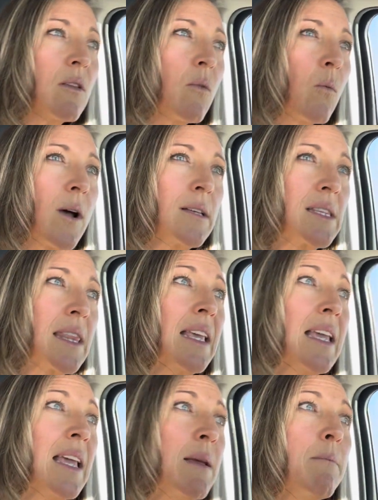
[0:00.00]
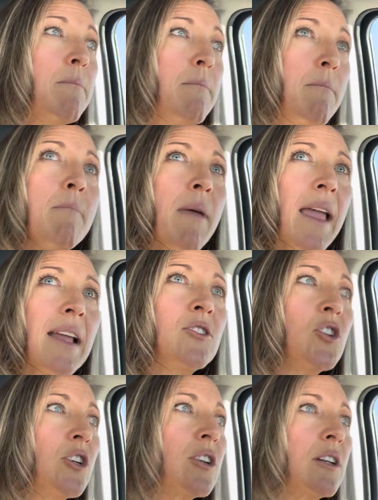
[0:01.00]
was the
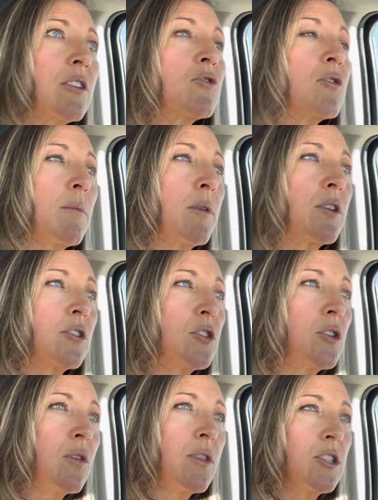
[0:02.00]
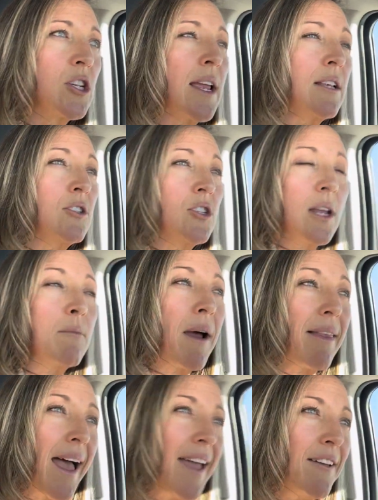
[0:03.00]
major contributor to the change in my
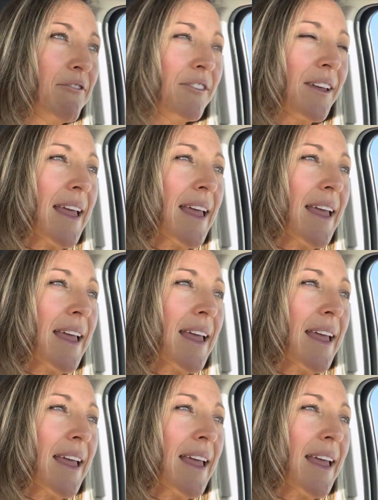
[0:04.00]
life.